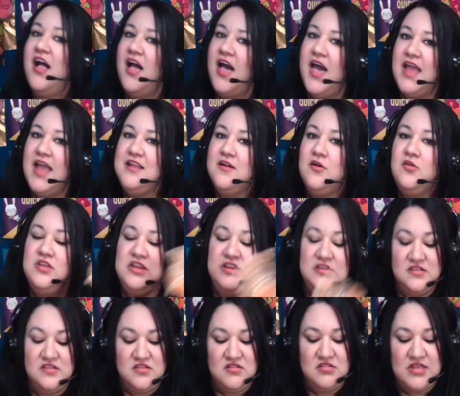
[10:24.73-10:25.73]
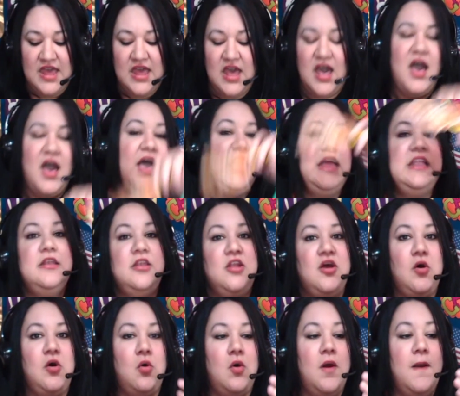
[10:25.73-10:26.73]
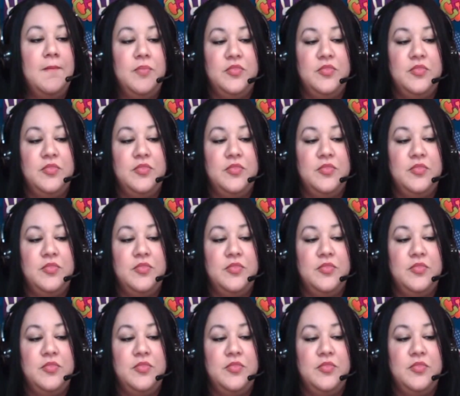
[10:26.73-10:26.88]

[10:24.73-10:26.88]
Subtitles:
I don't need to do that. I know